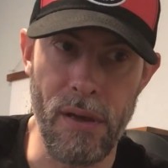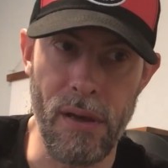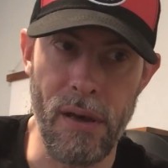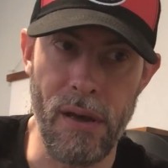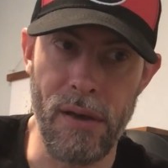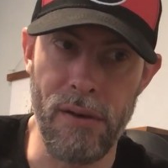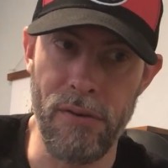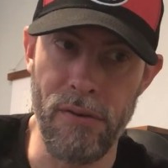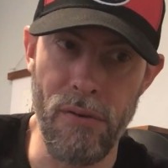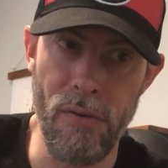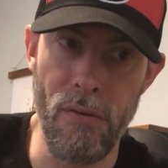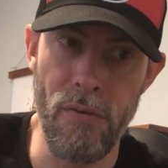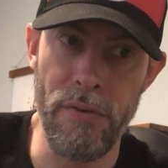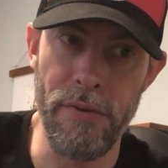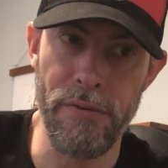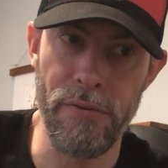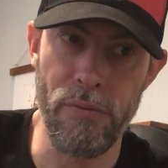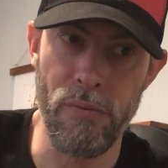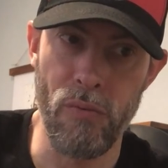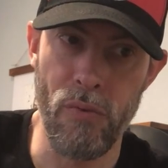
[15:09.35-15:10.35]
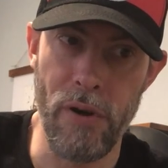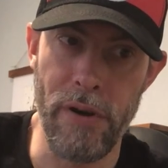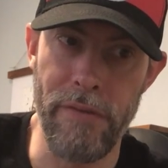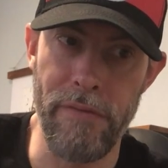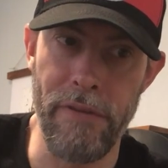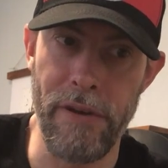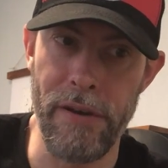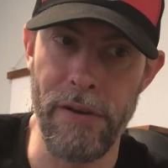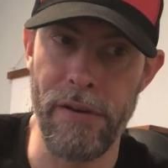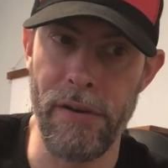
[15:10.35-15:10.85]
I know there's one
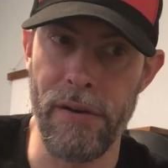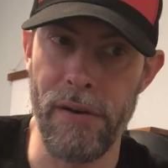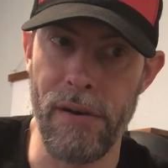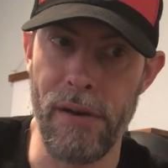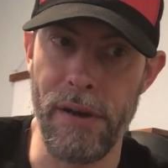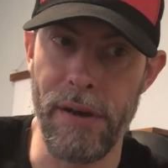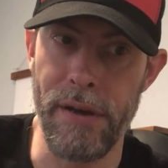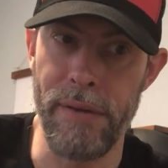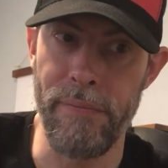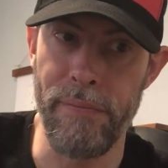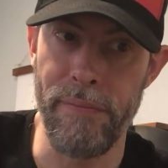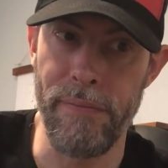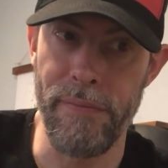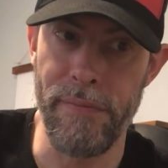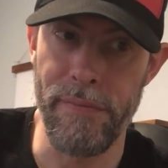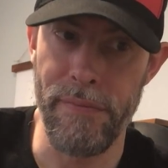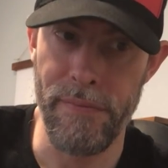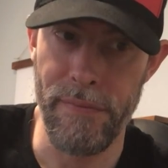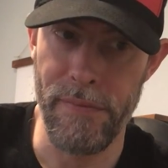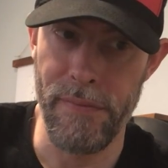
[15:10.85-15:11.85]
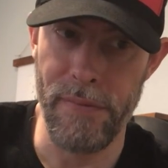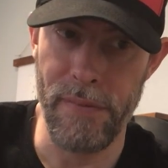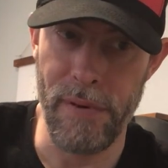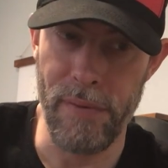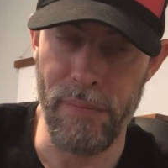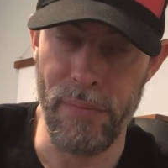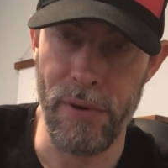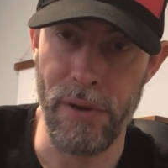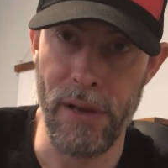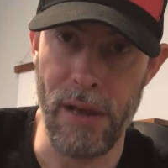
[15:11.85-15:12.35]
vendor I'm
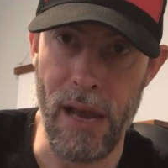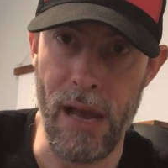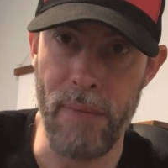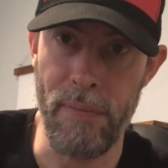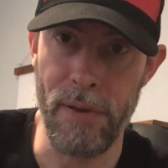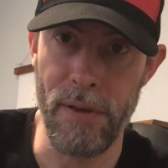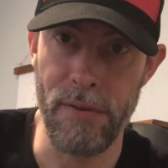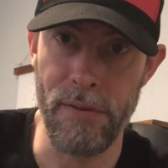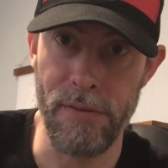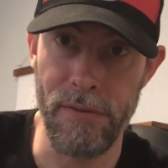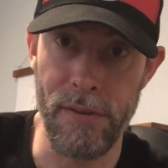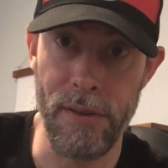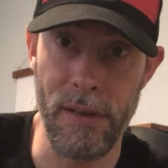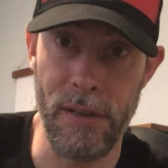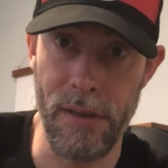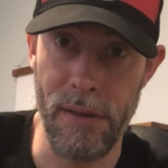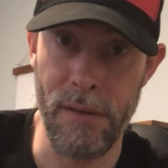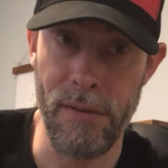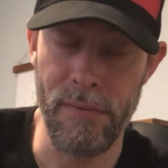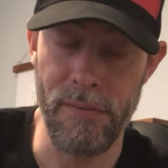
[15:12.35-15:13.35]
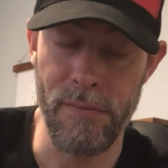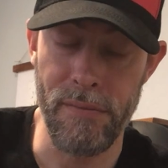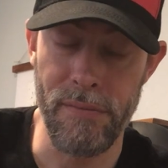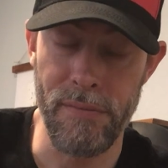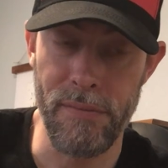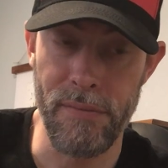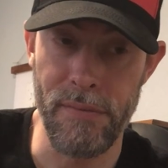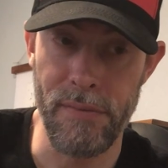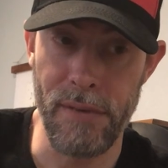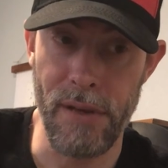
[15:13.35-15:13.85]
pretty happy to see
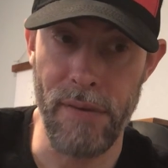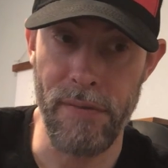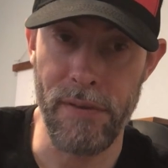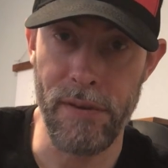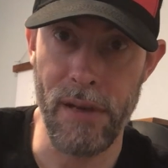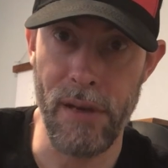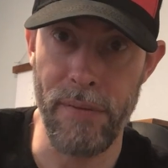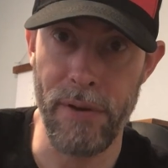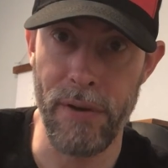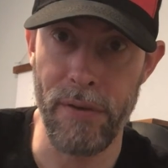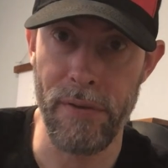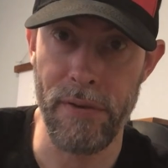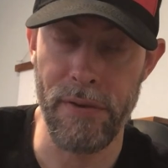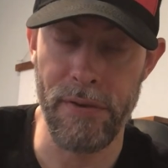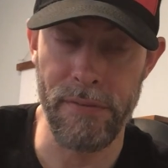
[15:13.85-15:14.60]
every time I go there.